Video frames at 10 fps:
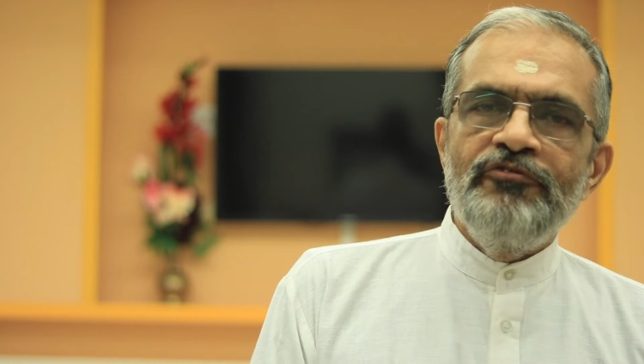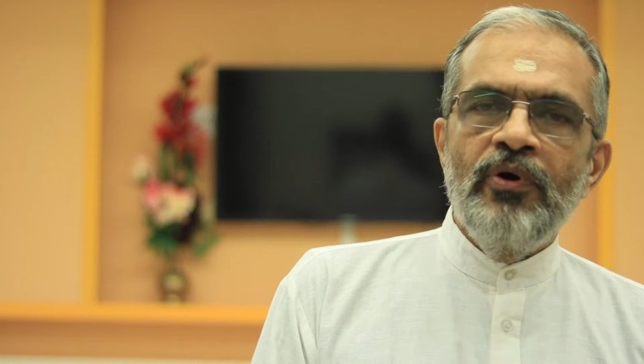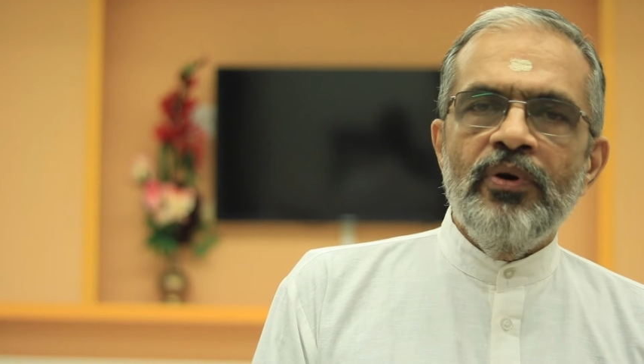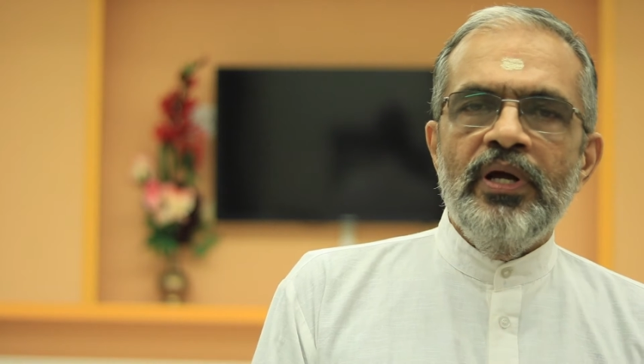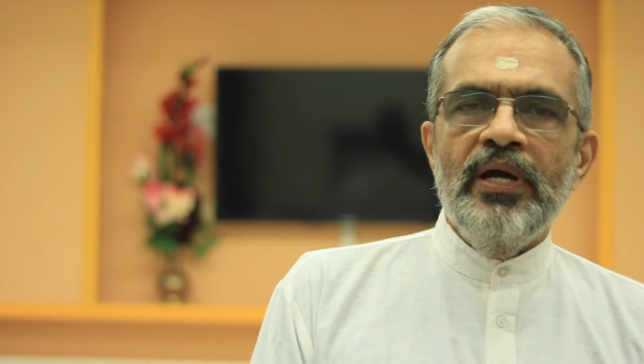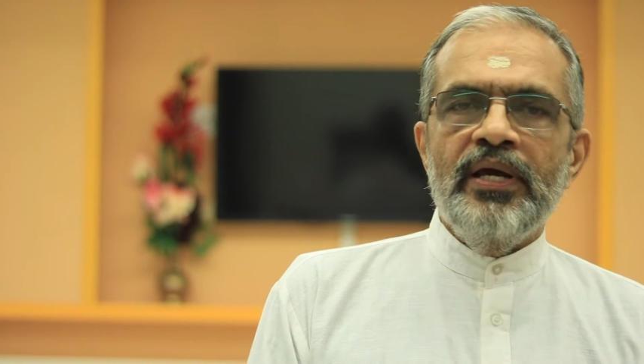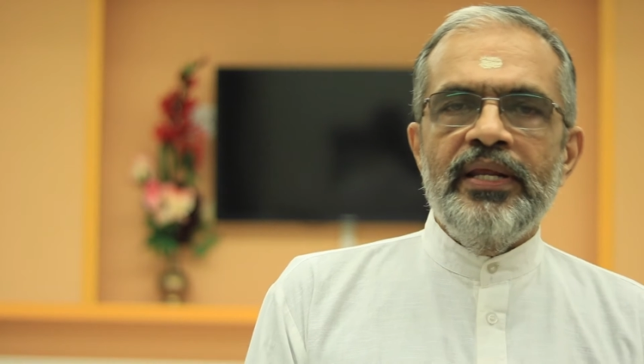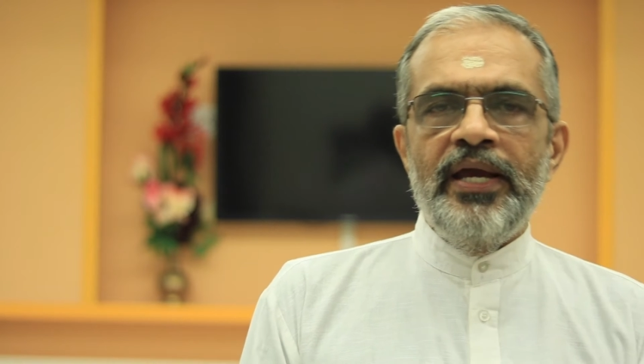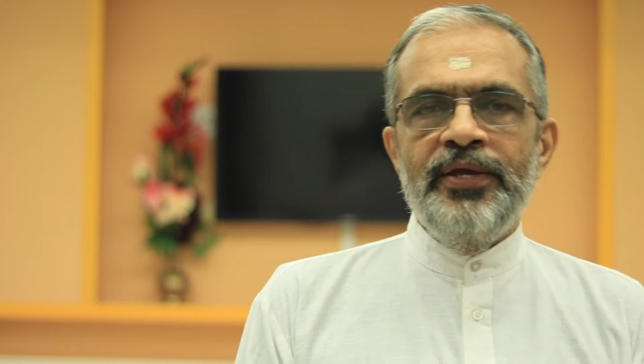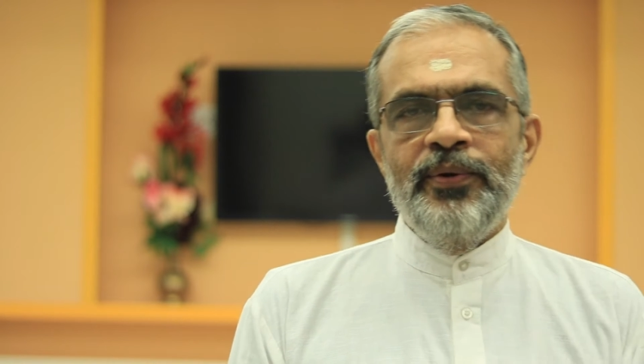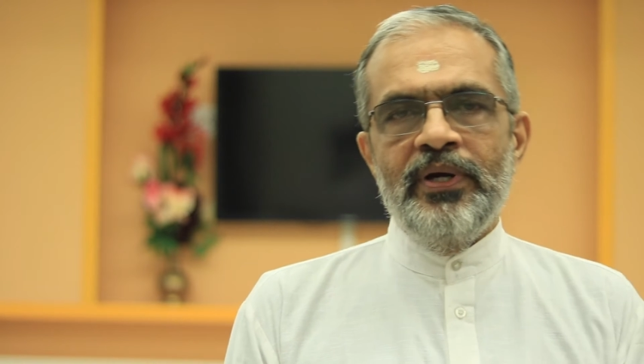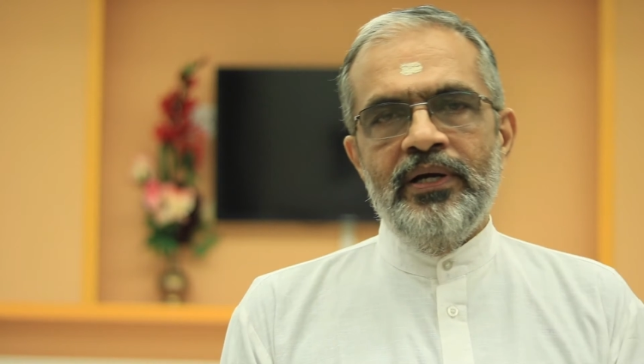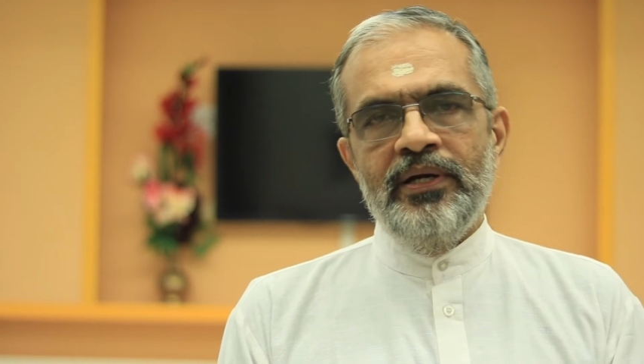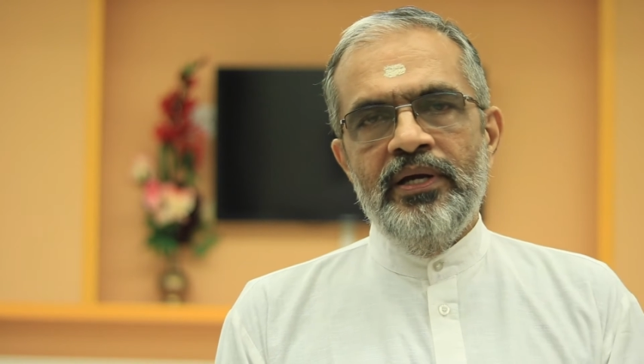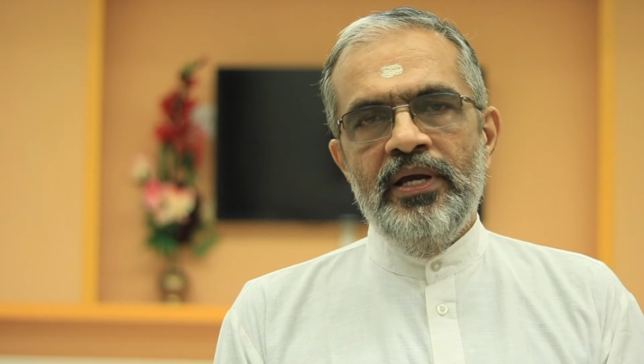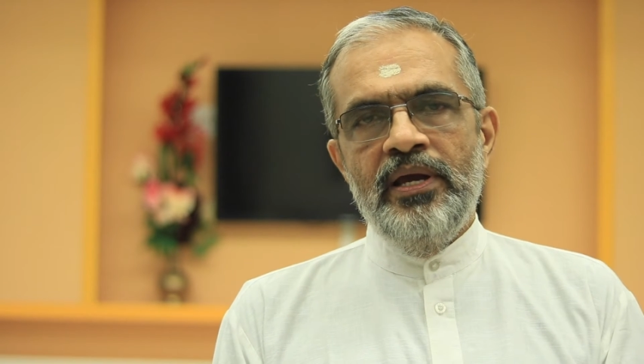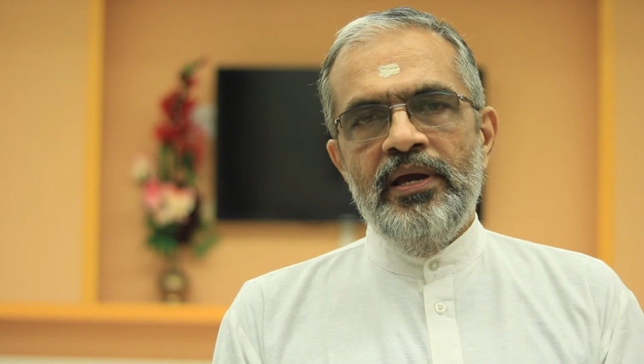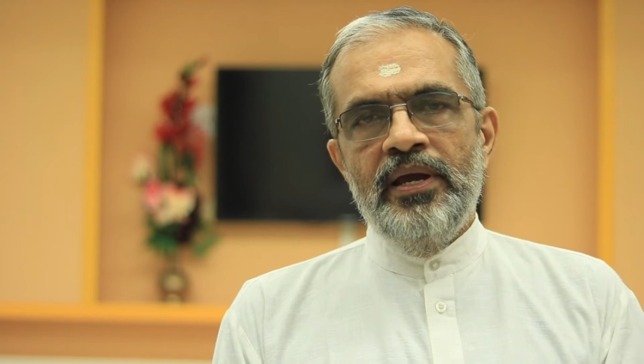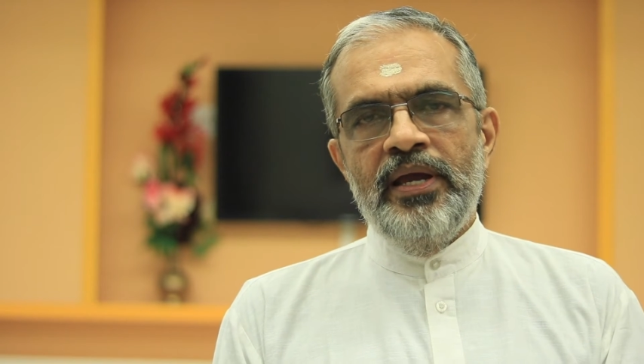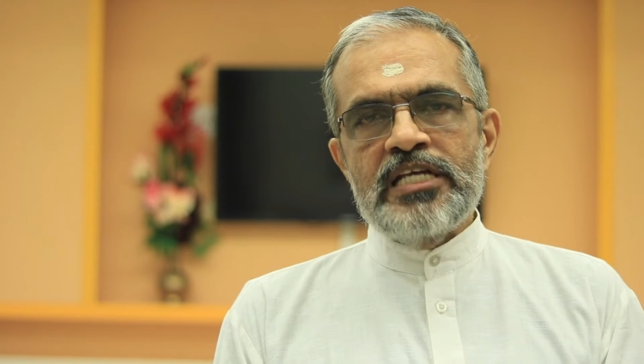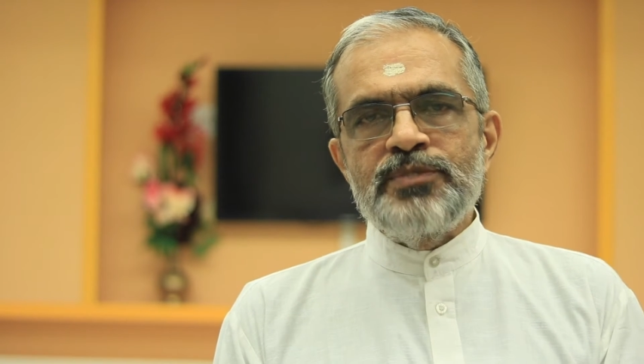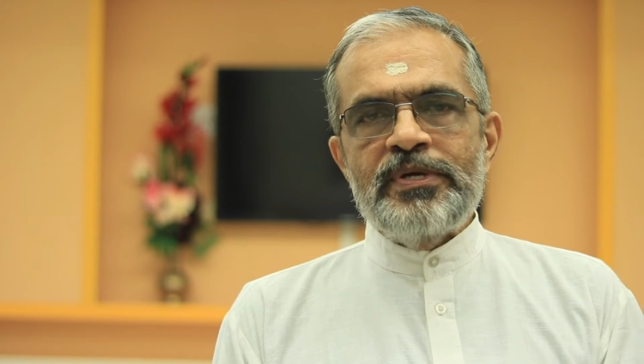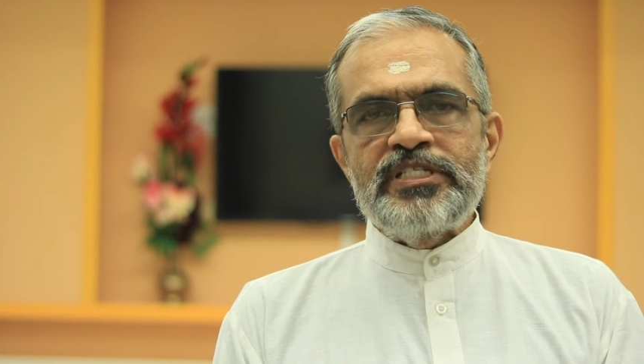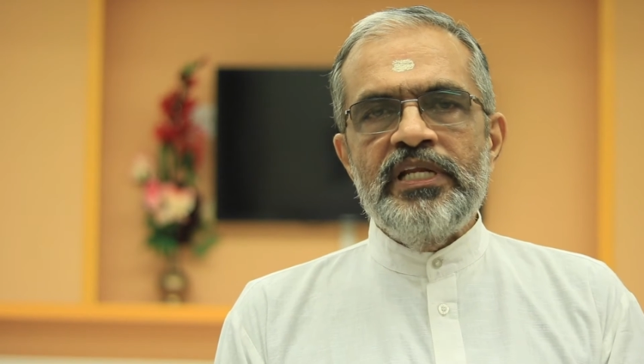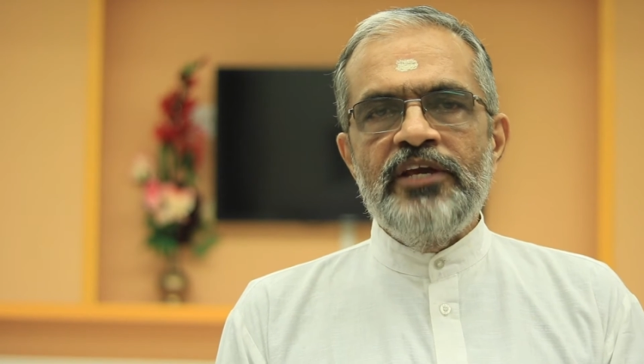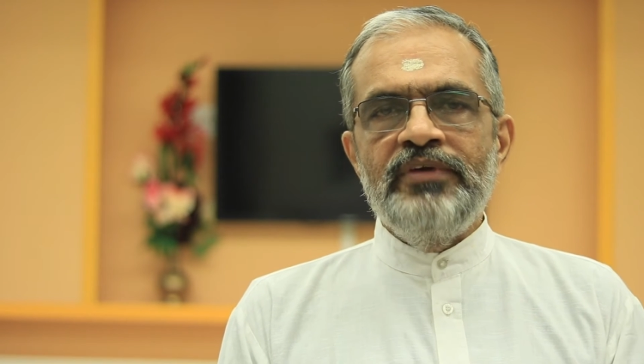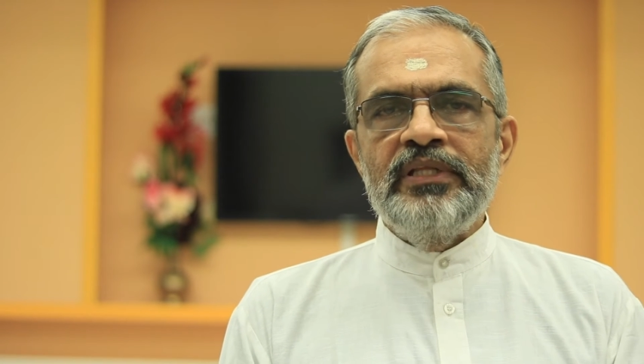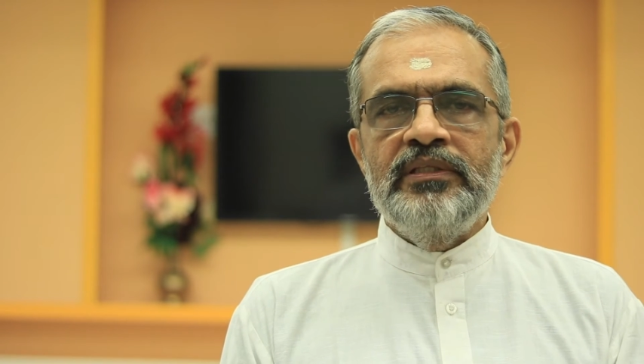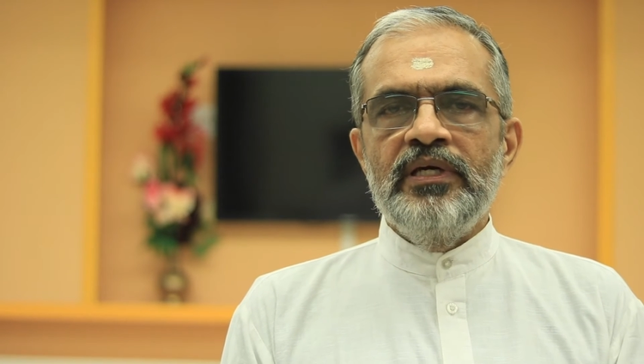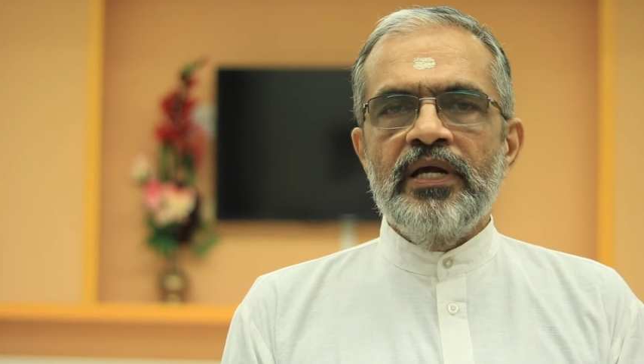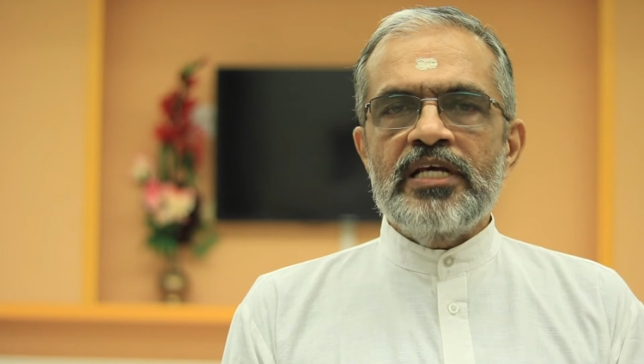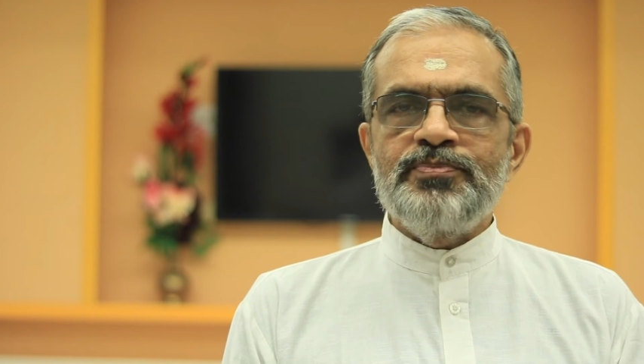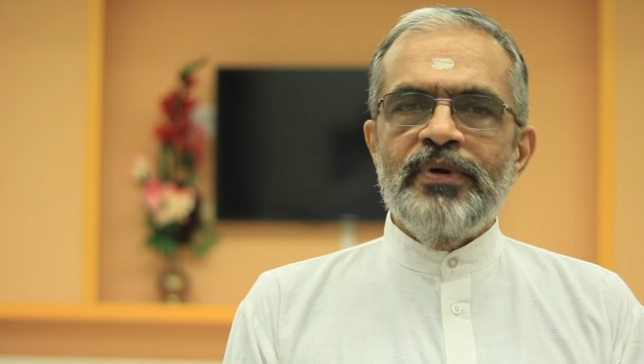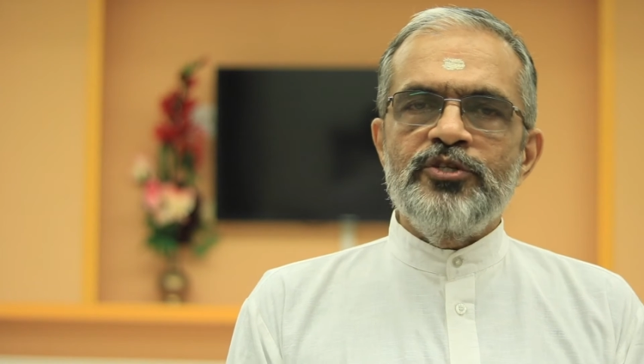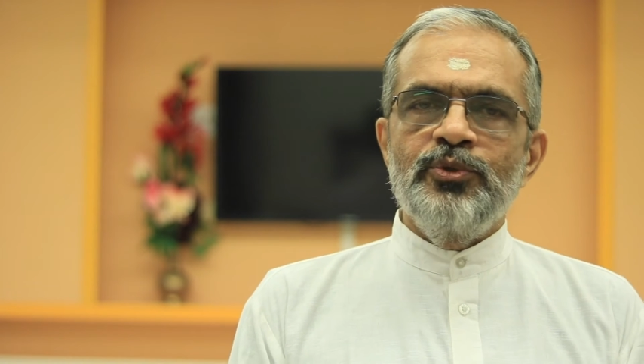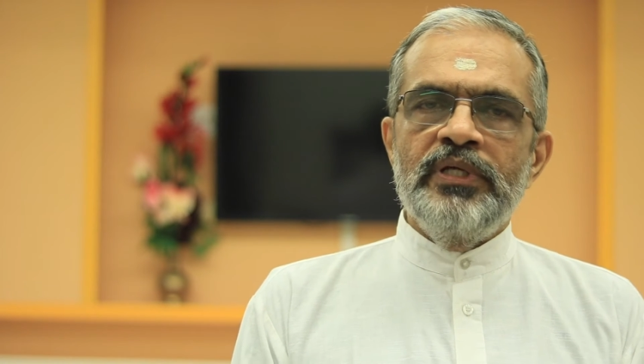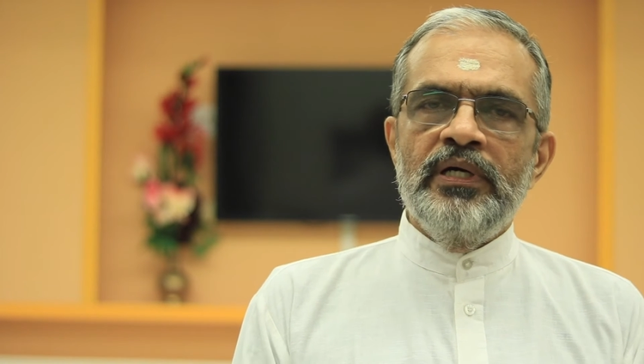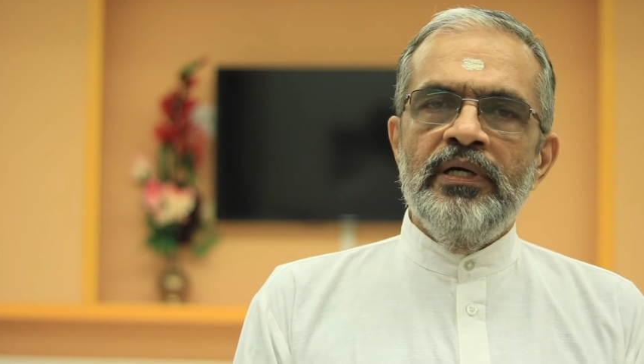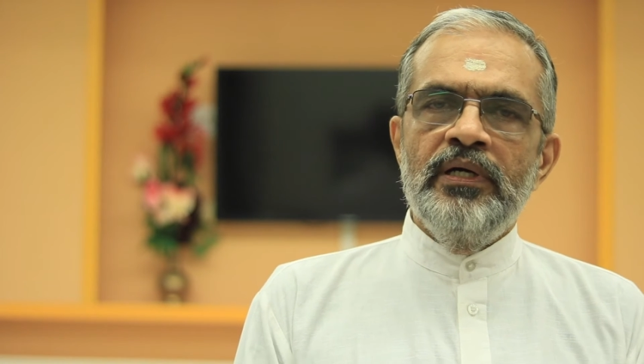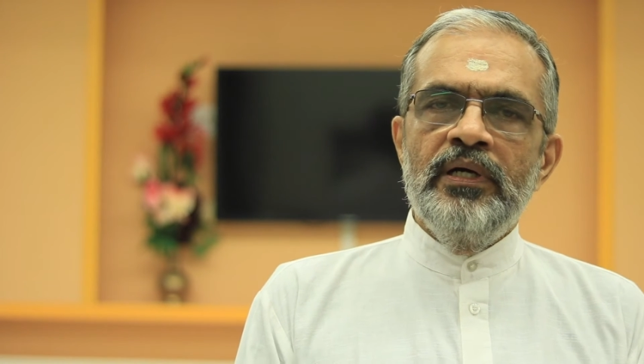for Kriya Yoga, especially with respect to the